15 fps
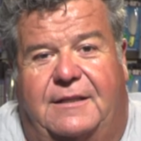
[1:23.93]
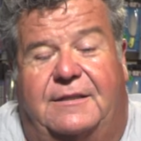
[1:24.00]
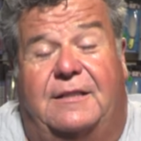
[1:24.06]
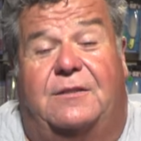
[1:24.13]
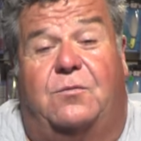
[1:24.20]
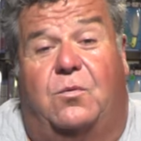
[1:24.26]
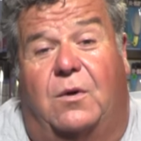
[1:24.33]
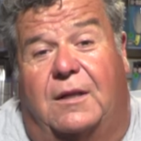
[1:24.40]

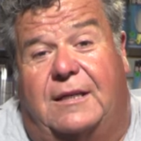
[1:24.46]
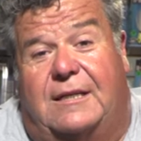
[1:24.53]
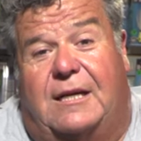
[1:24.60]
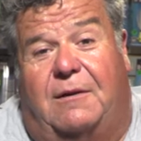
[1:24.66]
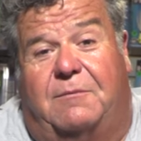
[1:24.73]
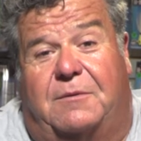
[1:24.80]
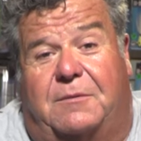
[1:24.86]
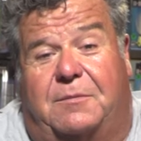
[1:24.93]
Just really
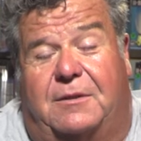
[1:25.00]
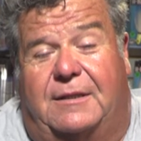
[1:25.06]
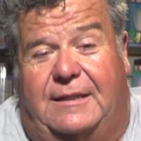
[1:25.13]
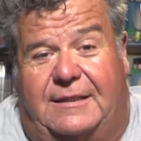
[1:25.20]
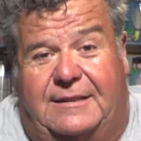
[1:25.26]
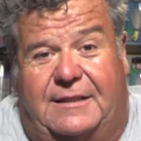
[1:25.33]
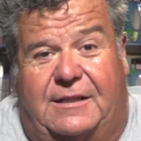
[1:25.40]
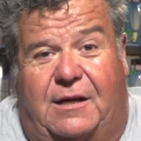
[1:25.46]
comfortable,
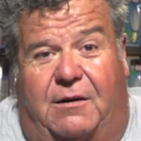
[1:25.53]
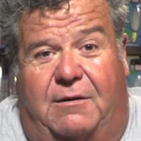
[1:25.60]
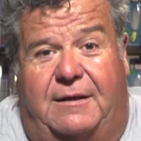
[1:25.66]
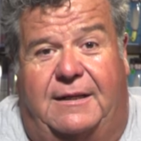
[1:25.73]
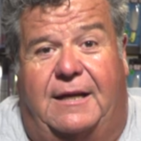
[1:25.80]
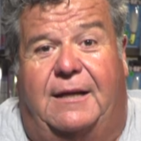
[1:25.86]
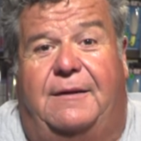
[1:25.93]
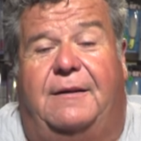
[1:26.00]
easy
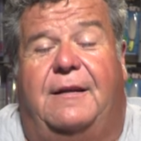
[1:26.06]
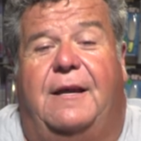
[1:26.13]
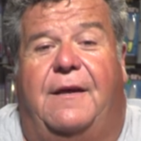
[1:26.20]
going, and